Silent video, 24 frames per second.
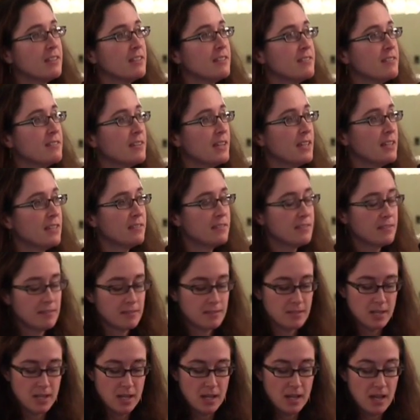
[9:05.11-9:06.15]
states,
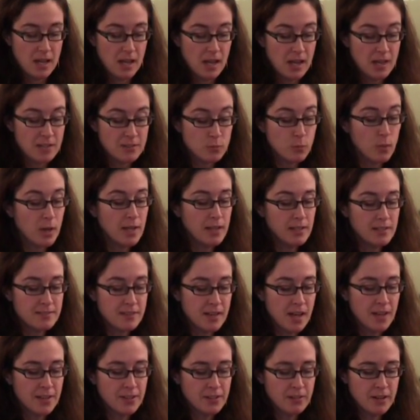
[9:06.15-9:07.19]
as well as
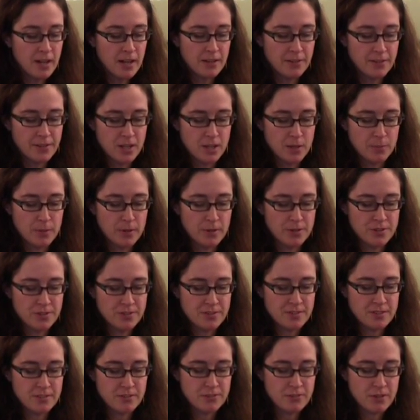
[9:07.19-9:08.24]
other healthcare
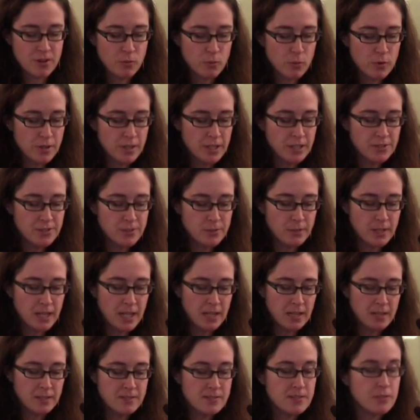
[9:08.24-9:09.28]
purchasers, are working to
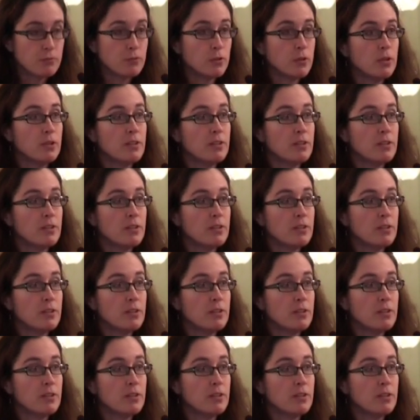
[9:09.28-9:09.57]
enhance the role